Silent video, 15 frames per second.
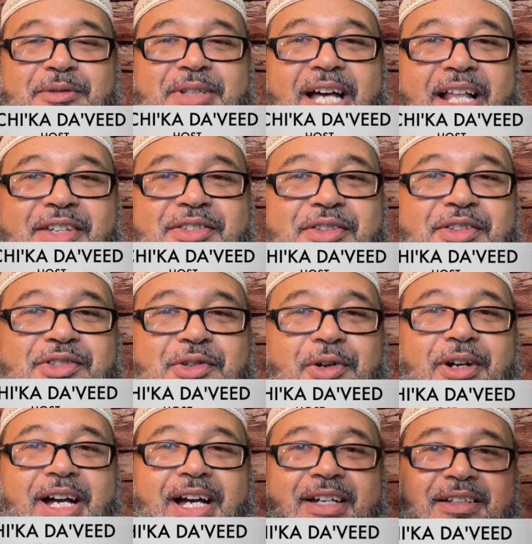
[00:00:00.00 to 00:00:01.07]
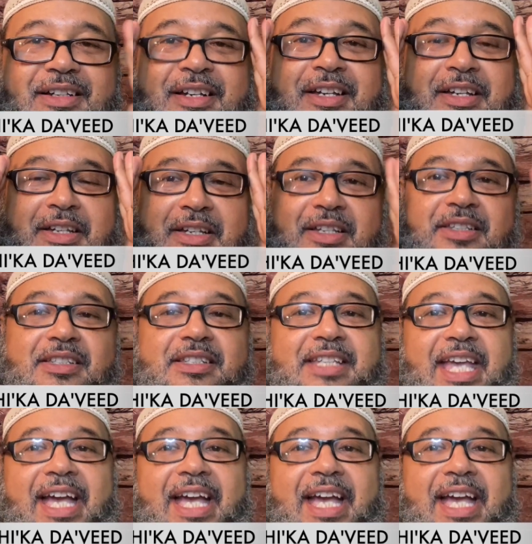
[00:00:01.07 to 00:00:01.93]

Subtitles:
Knowledge of the Torah. Today